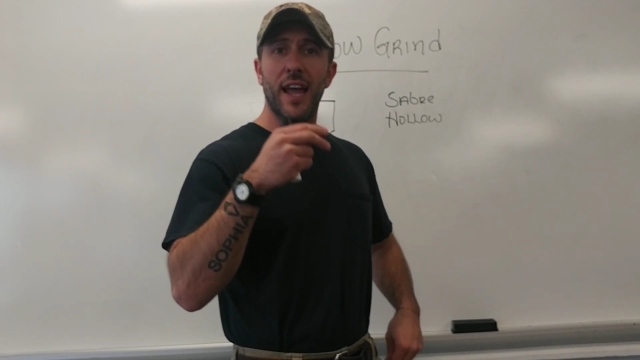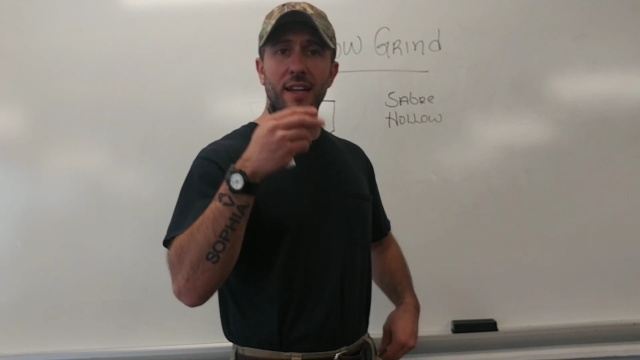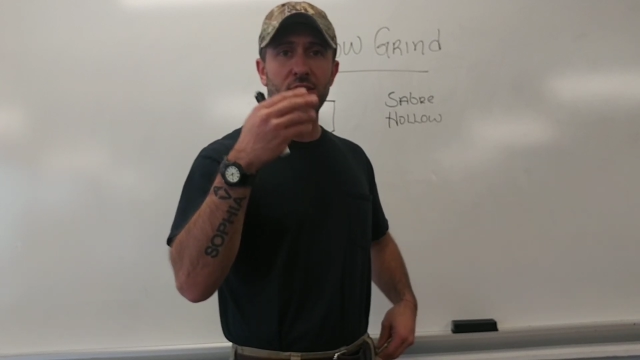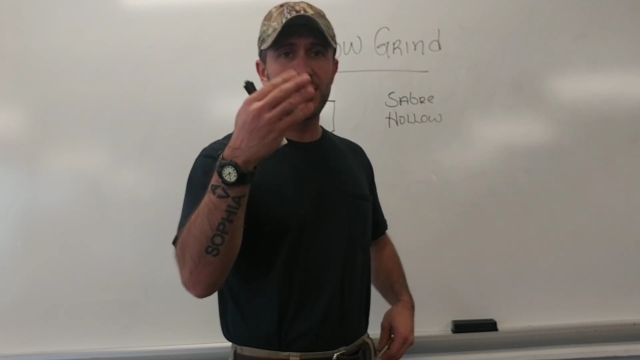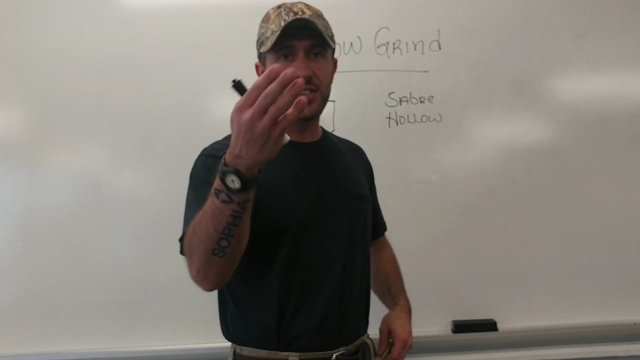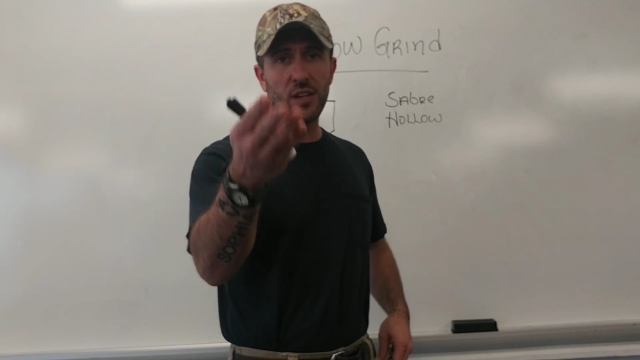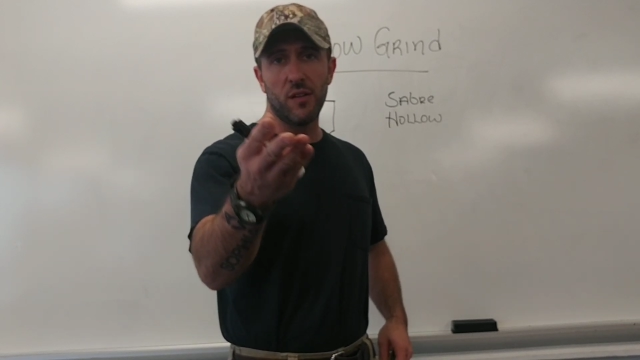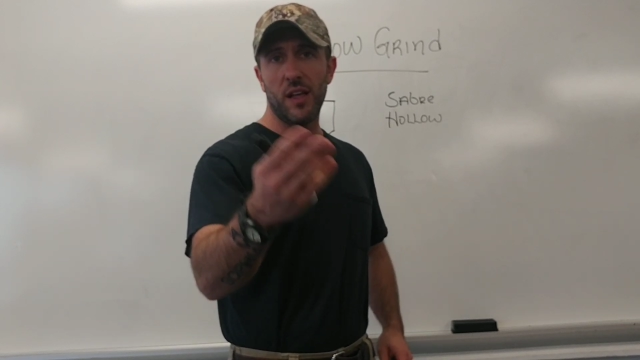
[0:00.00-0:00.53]
and
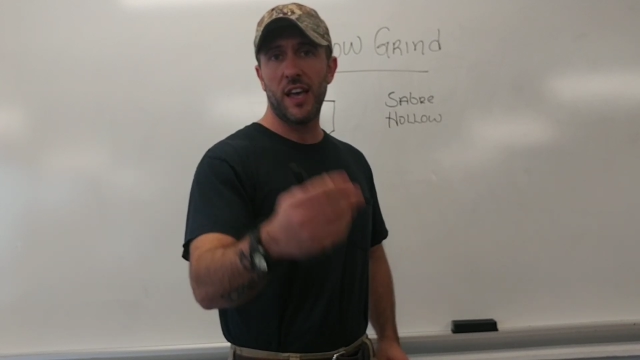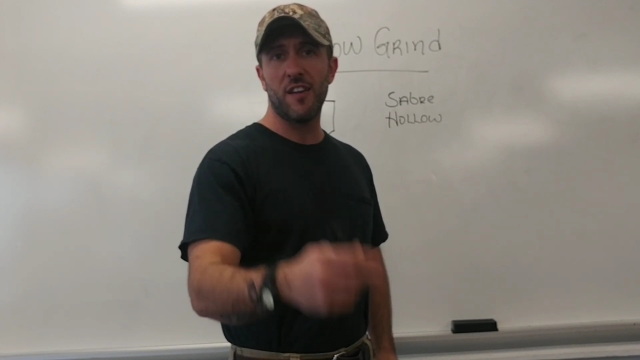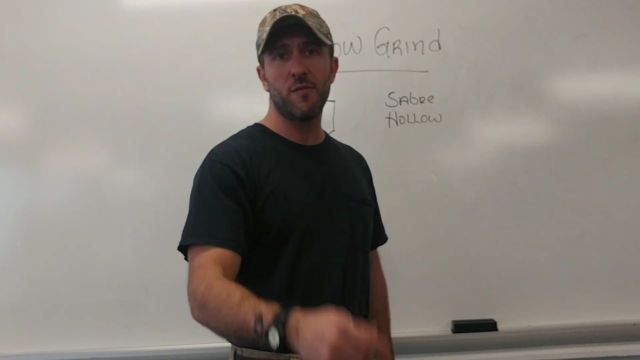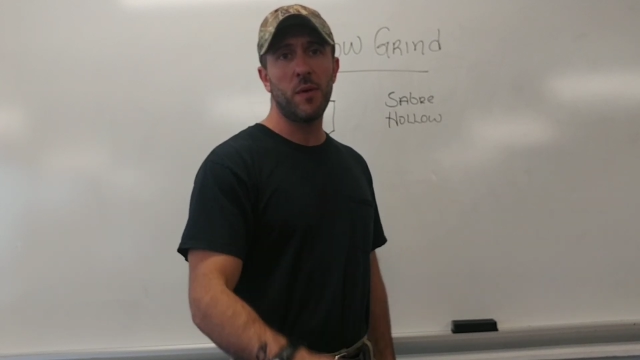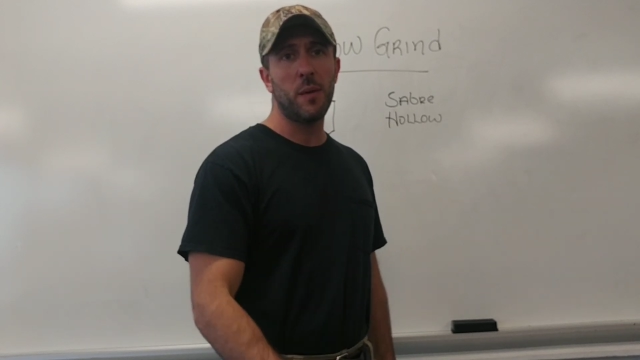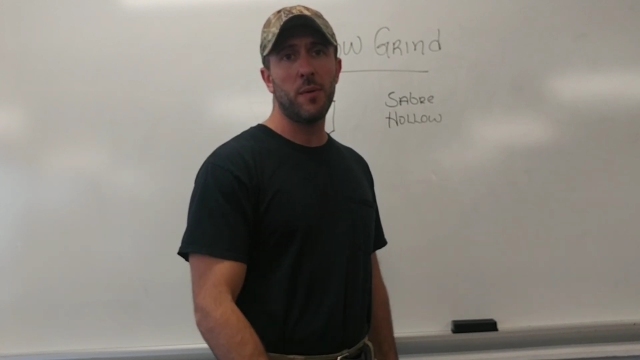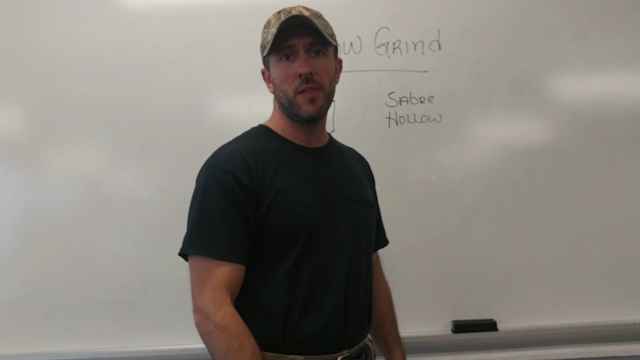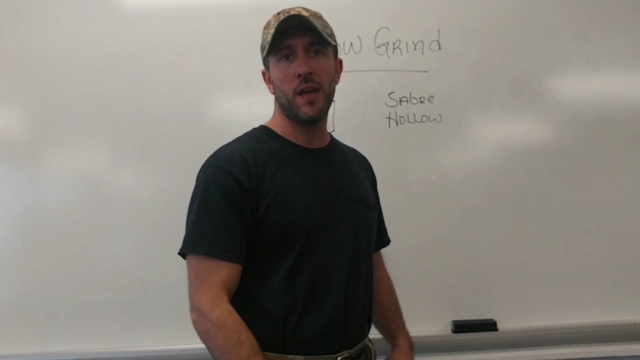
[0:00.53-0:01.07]
still have
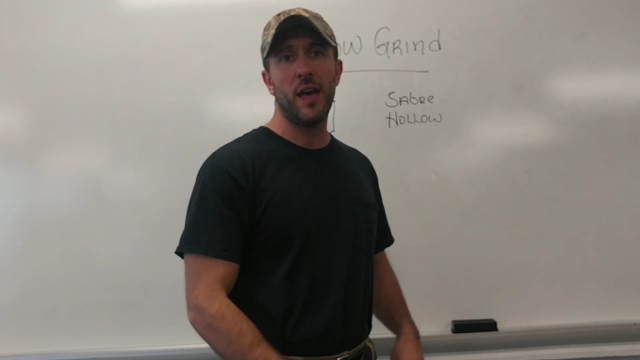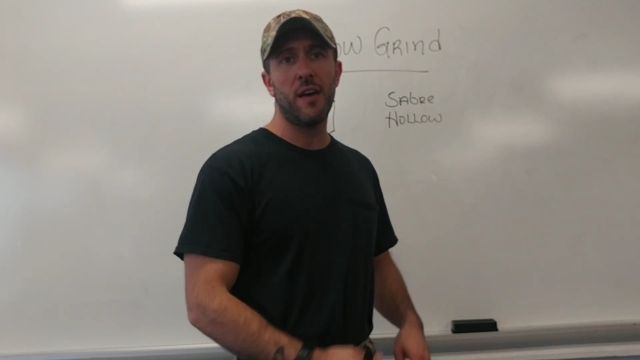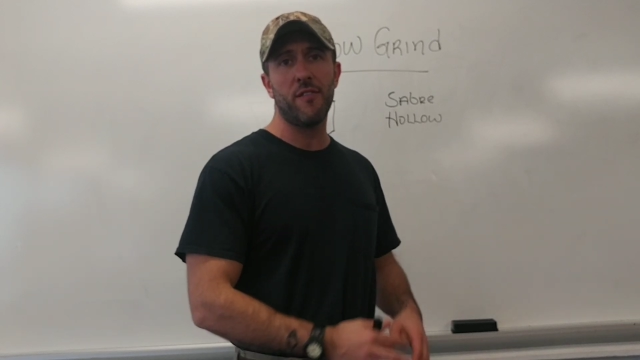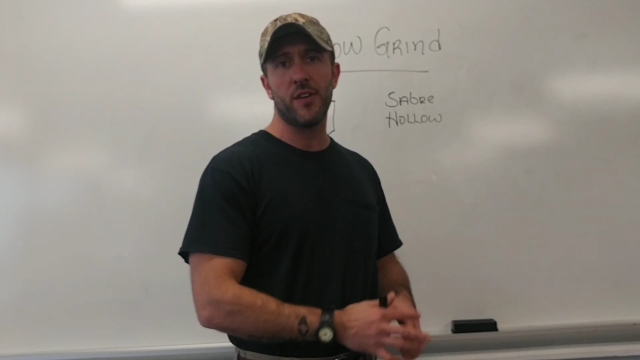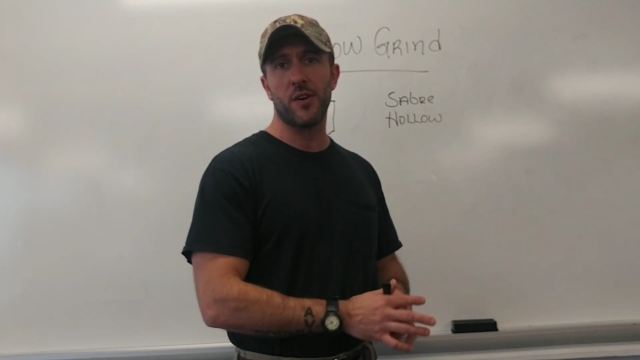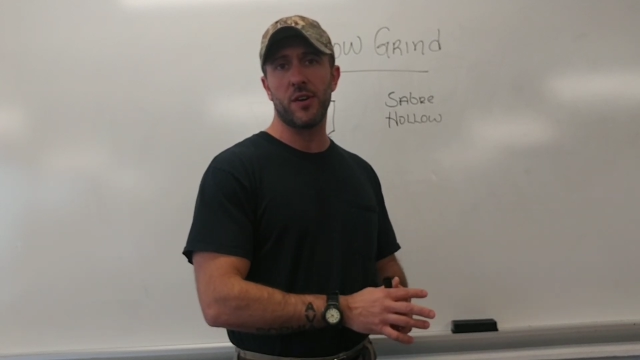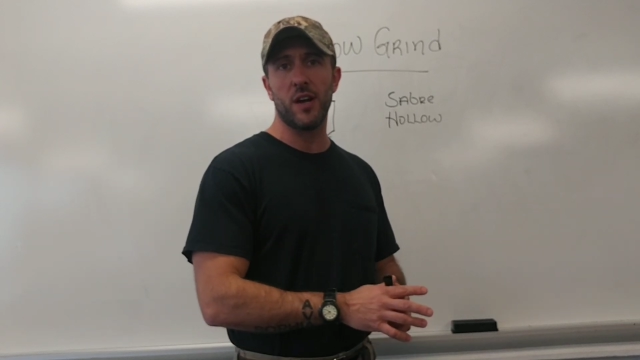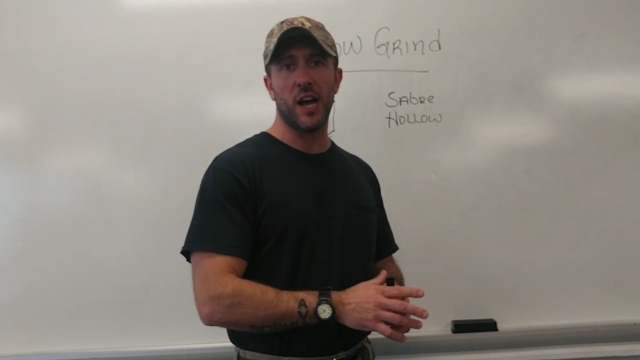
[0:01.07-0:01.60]
maybe the
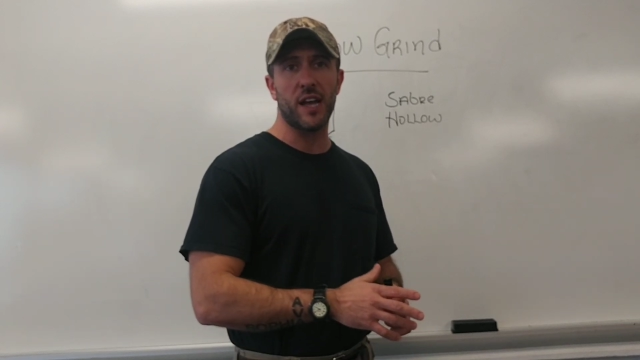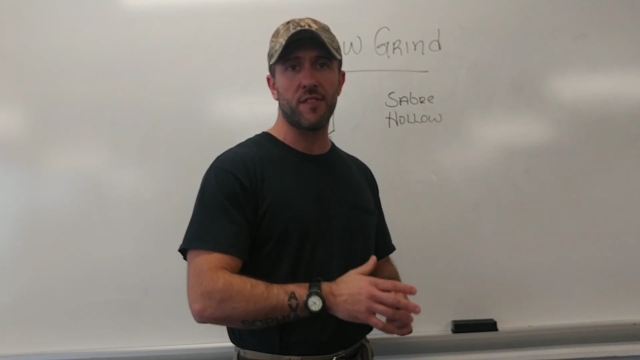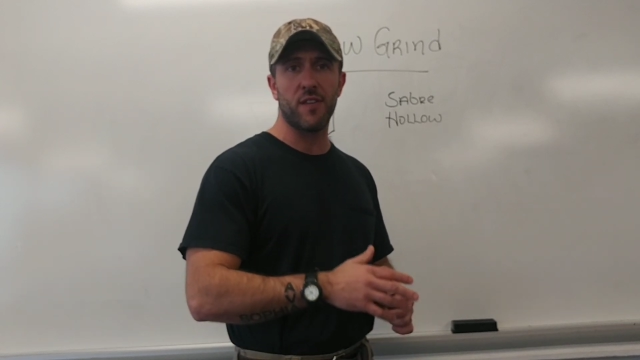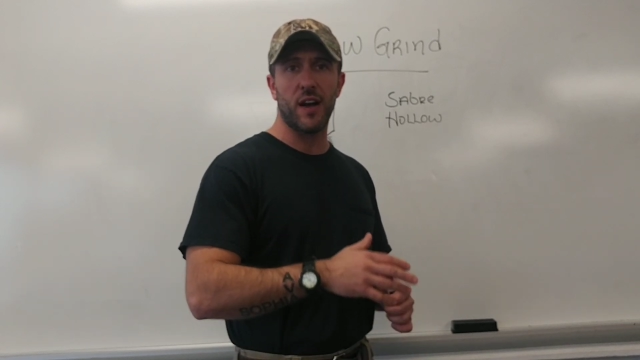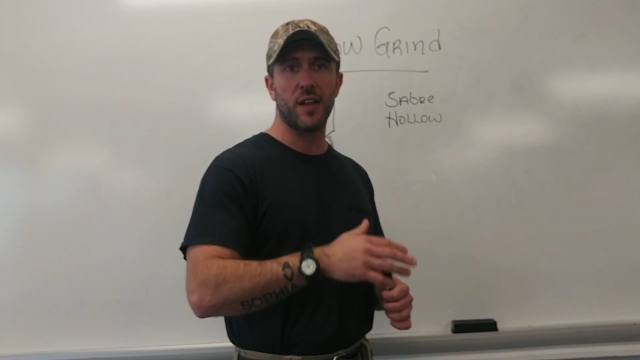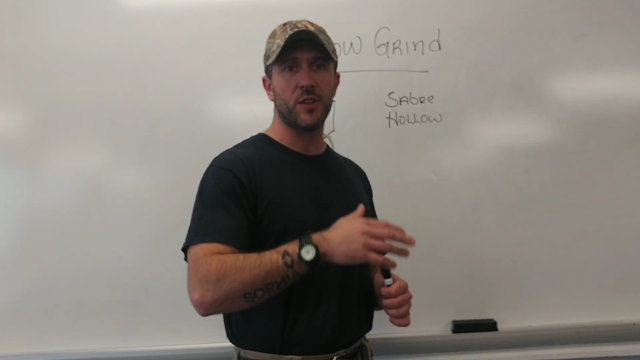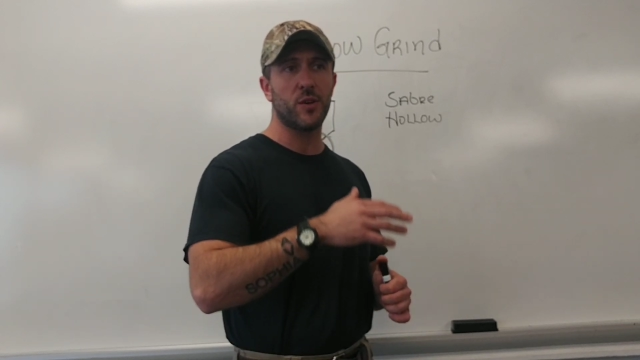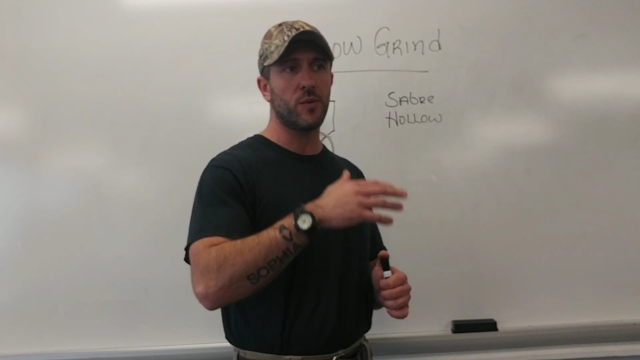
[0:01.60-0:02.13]
heavier knife
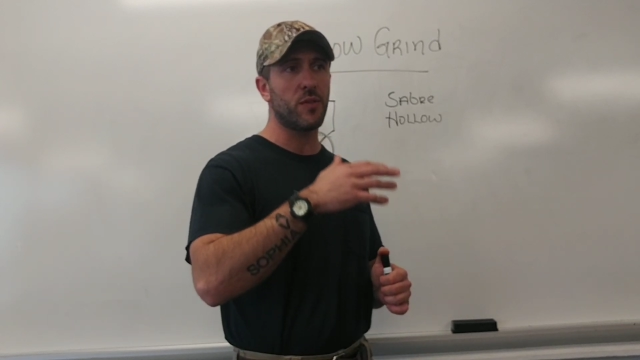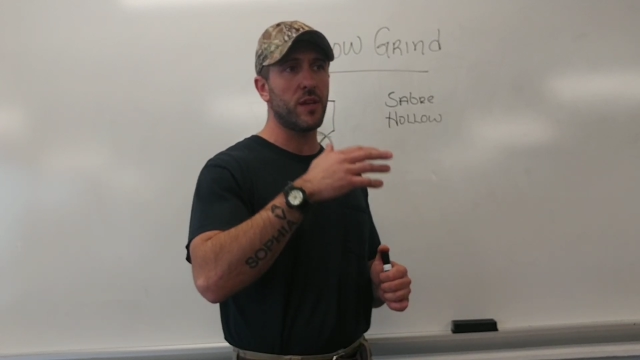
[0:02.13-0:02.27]
on you,